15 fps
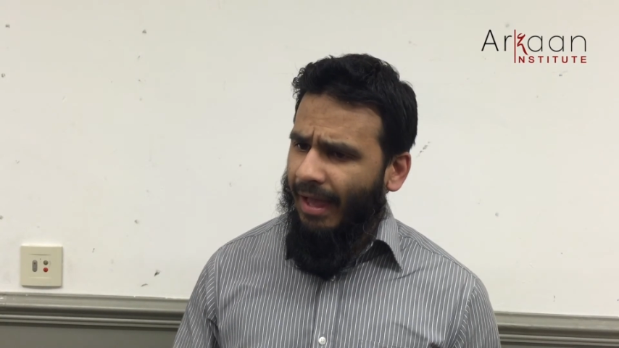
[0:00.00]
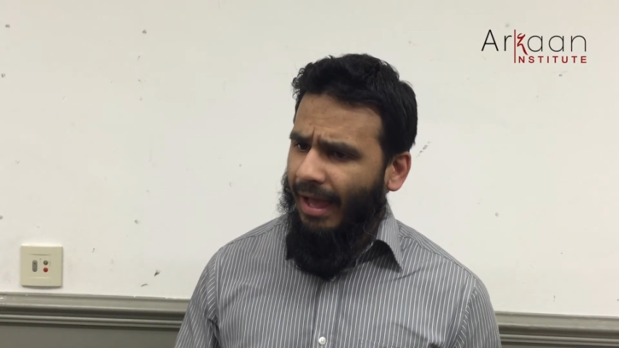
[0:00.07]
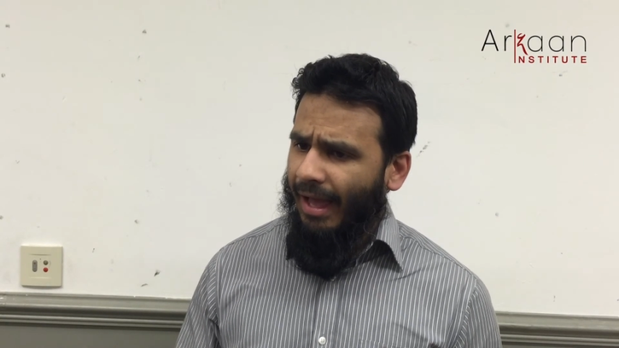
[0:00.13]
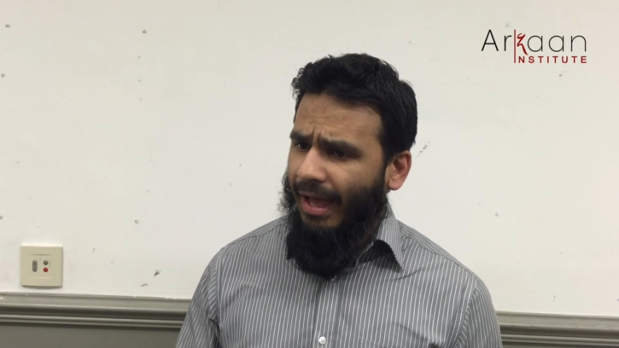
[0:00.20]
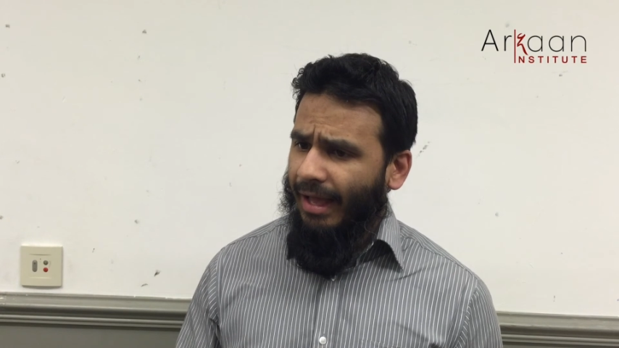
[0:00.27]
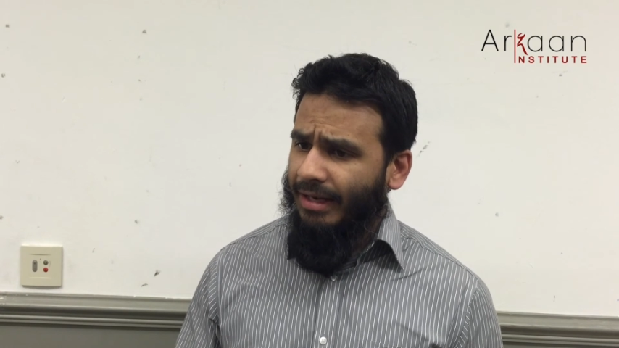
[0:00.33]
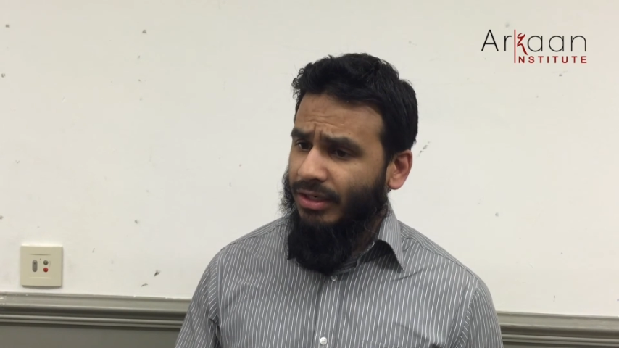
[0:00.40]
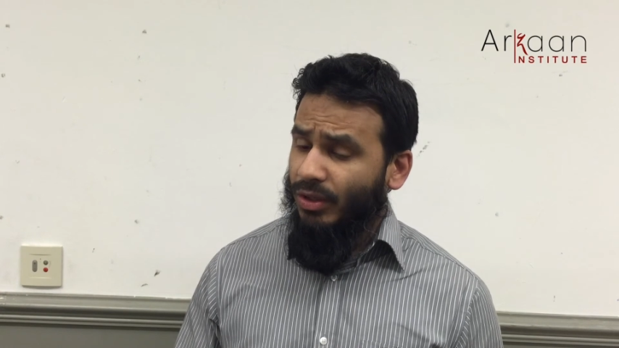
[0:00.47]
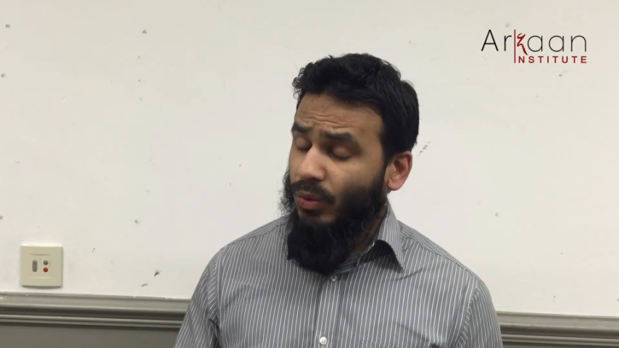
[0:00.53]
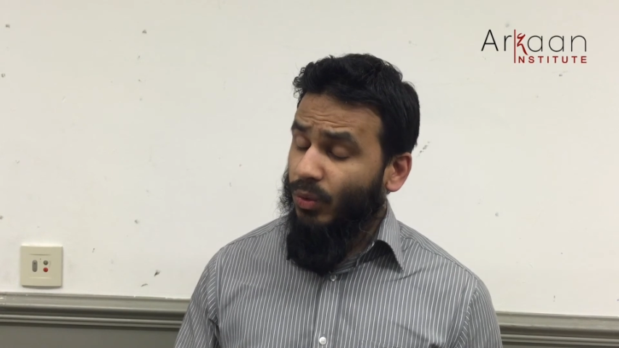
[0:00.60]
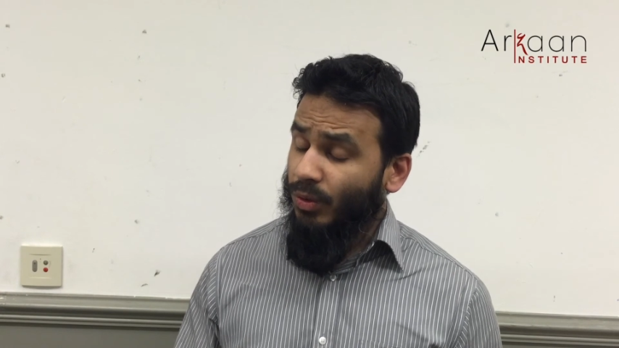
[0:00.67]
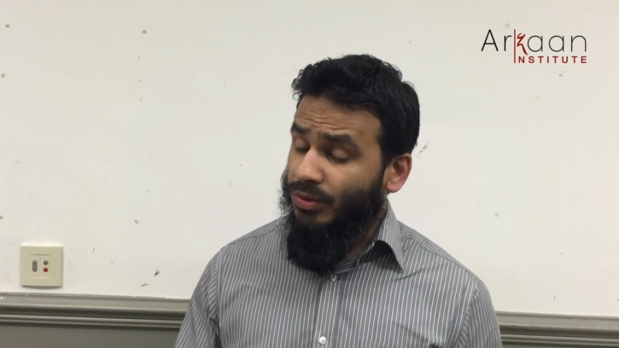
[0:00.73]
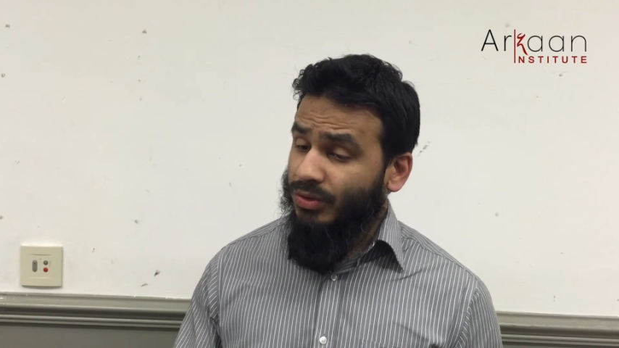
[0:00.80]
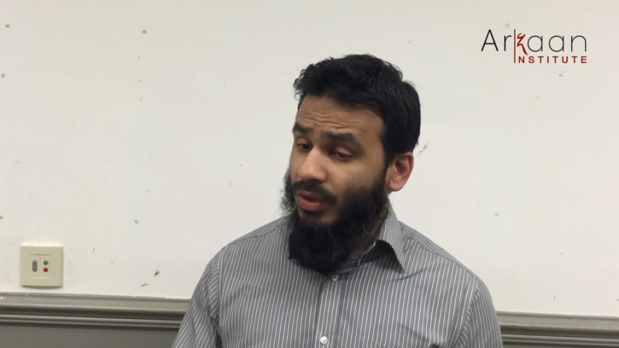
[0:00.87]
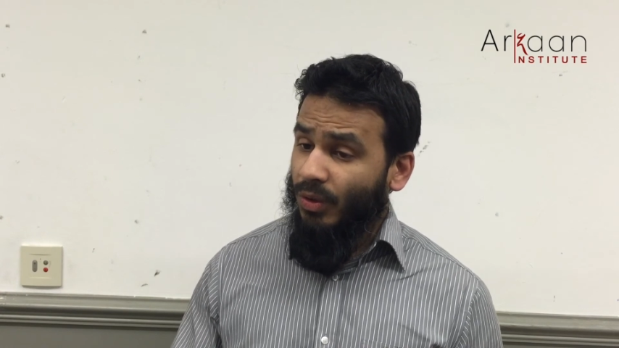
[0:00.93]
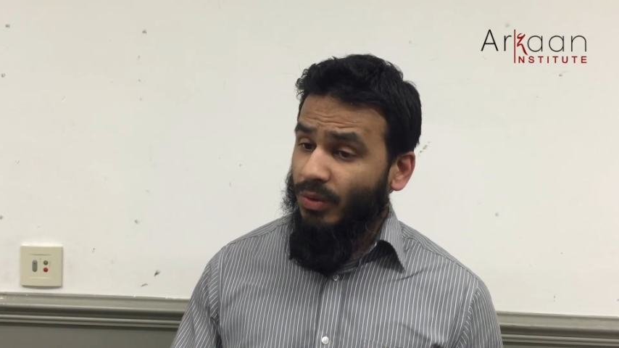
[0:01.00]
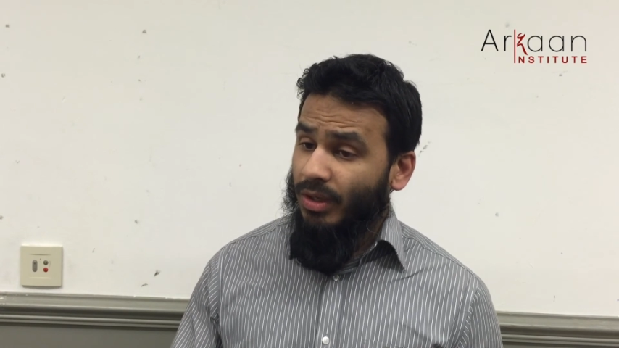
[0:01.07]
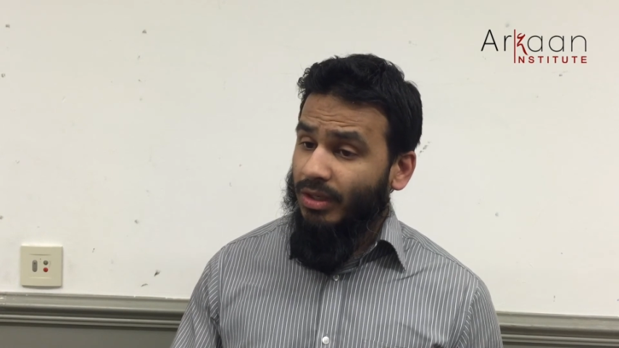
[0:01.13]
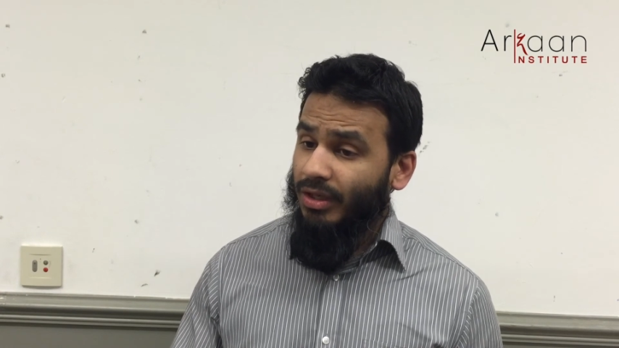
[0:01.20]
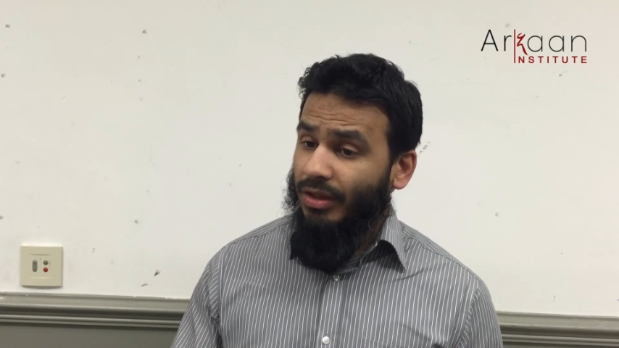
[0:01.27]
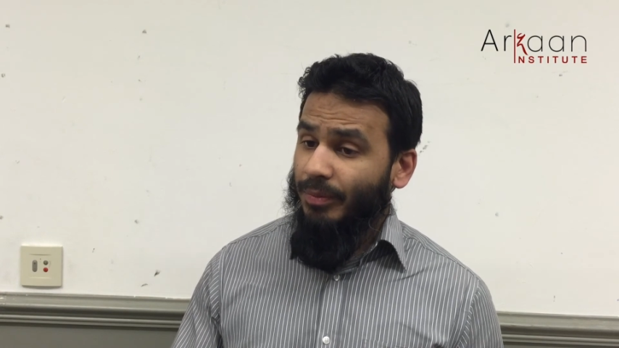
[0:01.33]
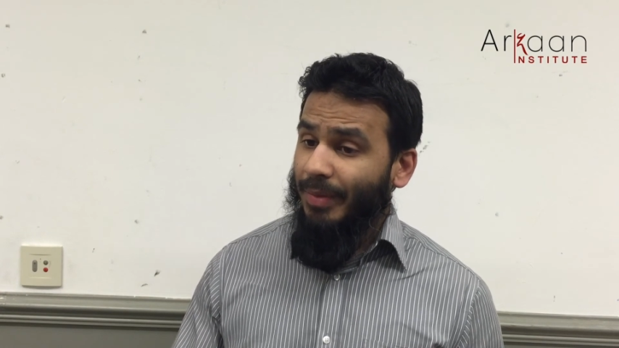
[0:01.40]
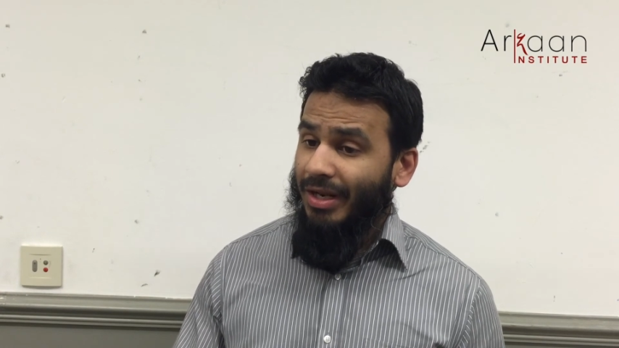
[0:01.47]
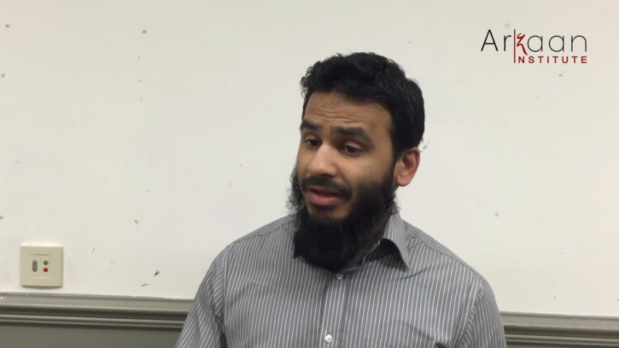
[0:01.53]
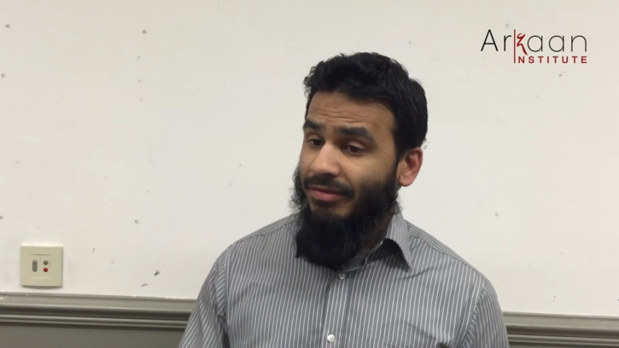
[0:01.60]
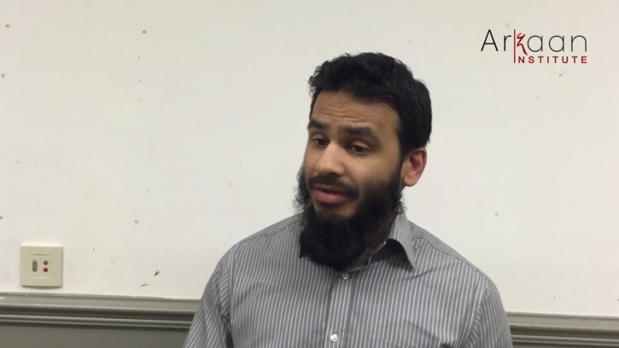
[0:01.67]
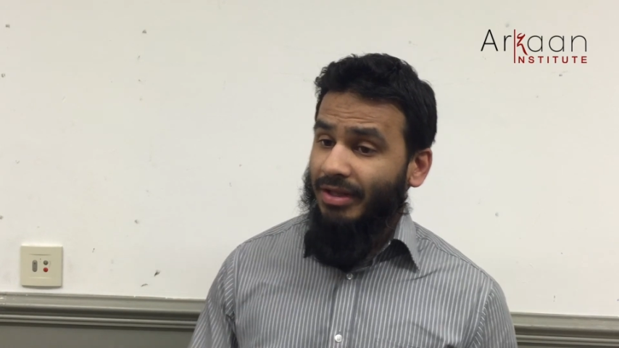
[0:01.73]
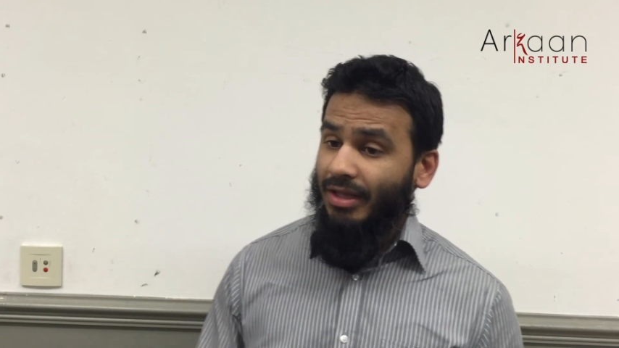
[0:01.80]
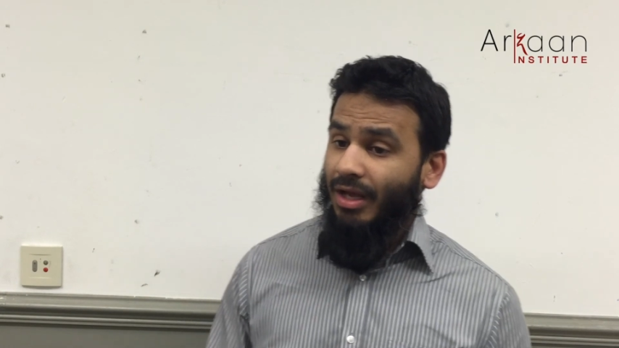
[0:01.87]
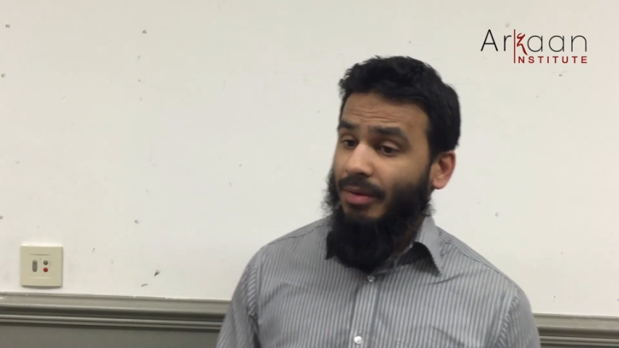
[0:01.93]
And also another
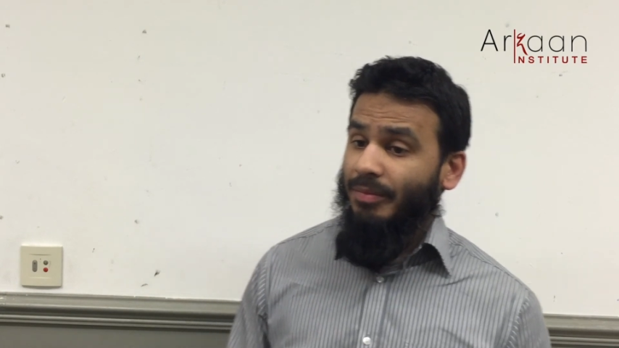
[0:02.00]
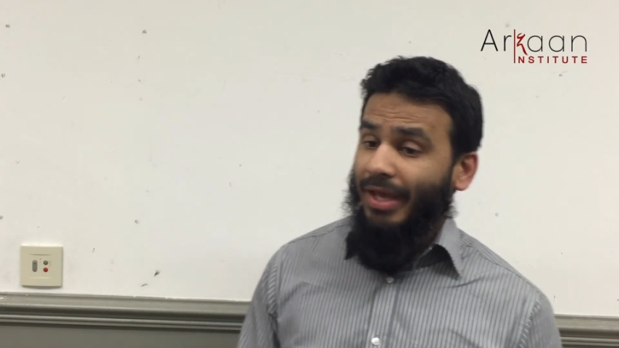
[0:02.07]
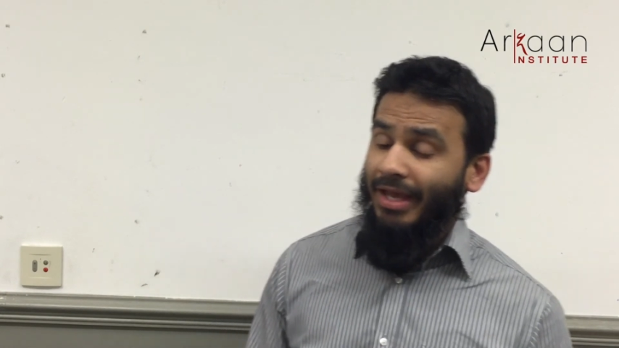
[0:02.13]
benefit that I'm